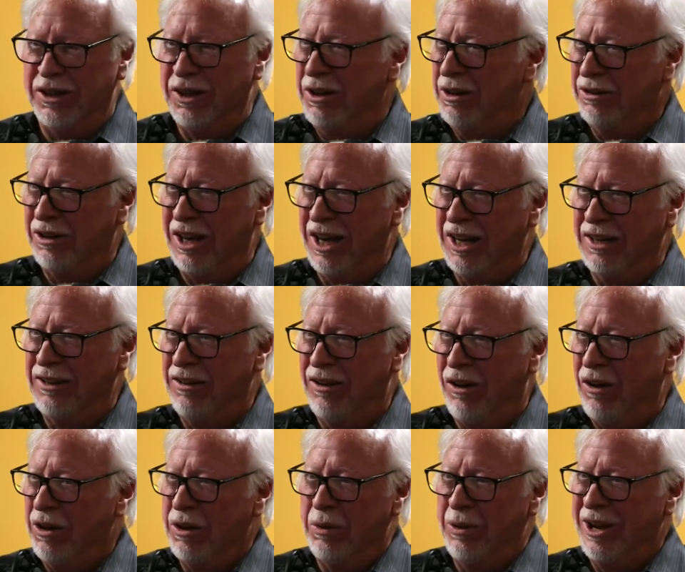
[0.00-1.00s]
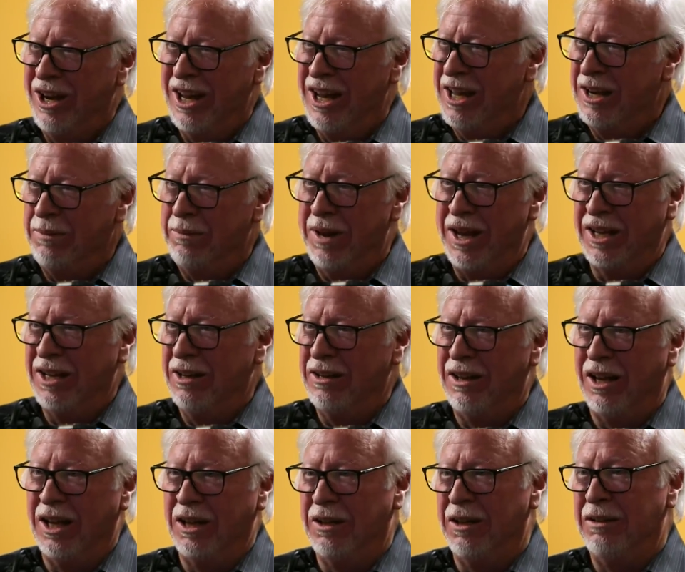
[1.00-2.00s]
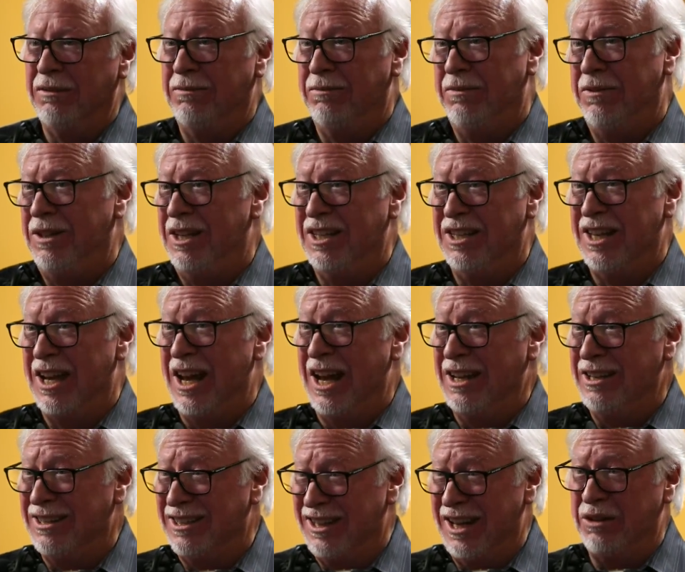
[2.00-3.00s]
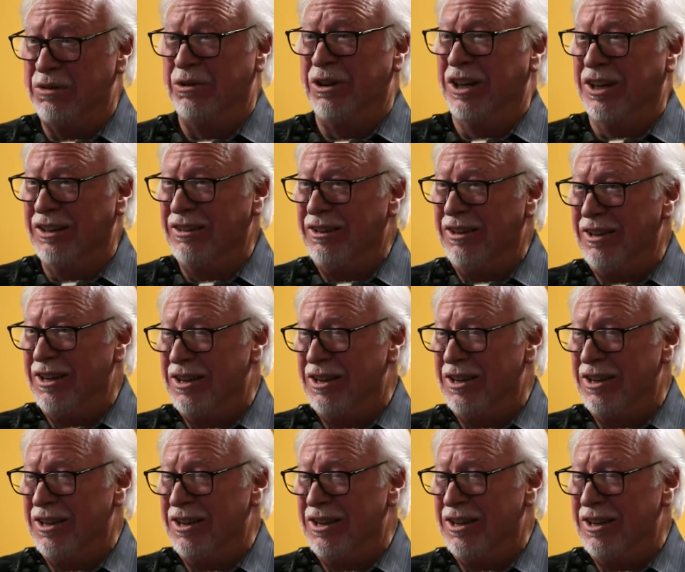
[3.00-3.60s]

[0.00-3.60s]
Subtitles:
like all the way in and make it like a design-centric